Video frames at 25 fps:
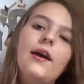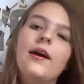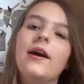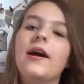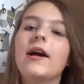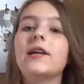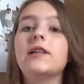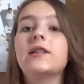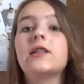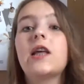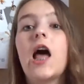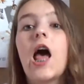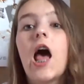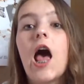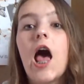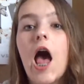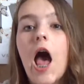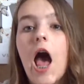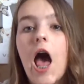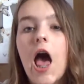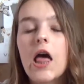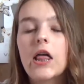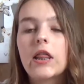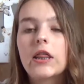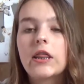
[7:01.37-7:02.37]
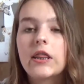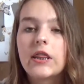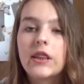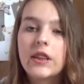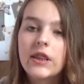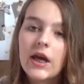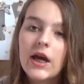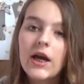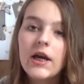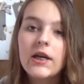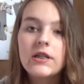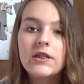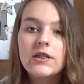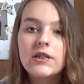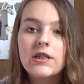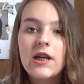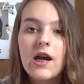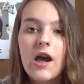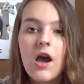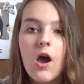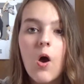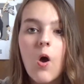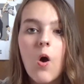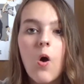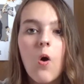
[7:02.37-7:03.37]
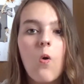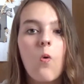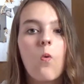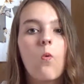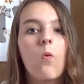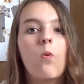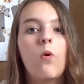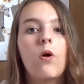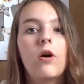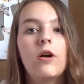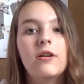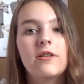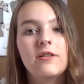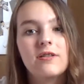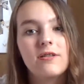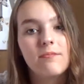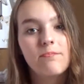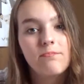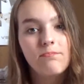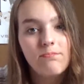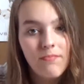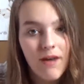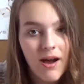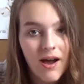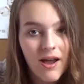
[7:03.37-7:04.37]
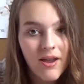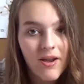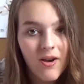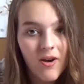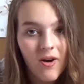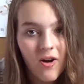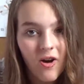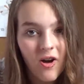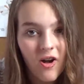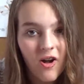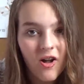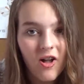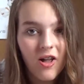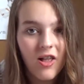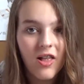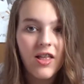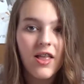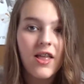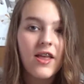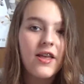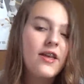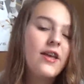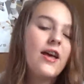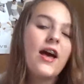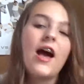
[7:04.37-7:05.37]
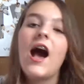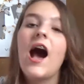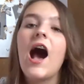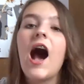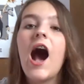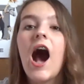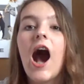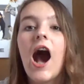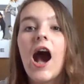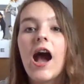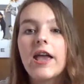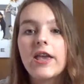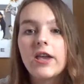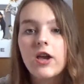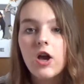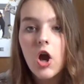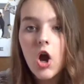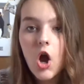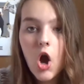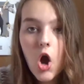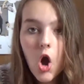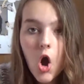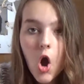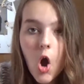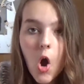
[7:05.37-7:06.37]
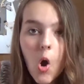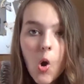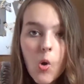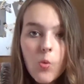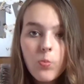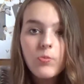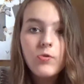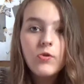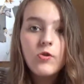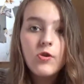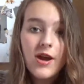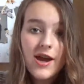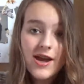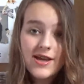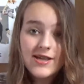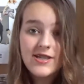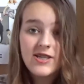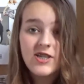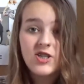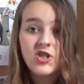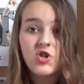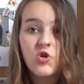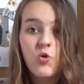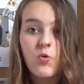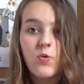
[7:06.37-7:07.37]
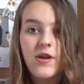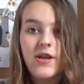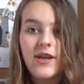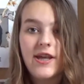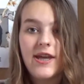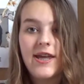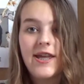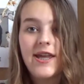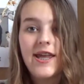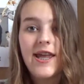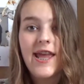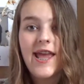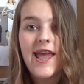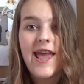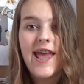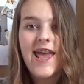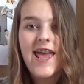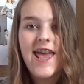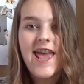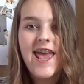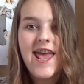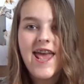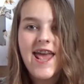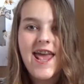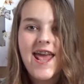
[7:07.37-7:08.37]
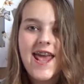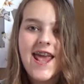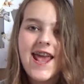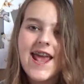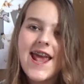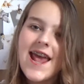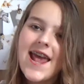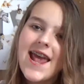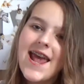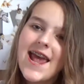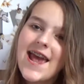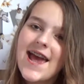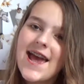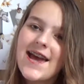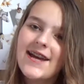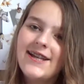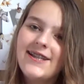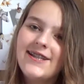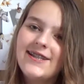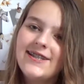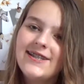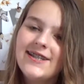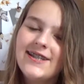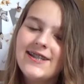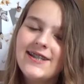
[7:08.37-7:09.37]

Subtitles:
guys, that was my haul. I hope you guys enjoyed it, and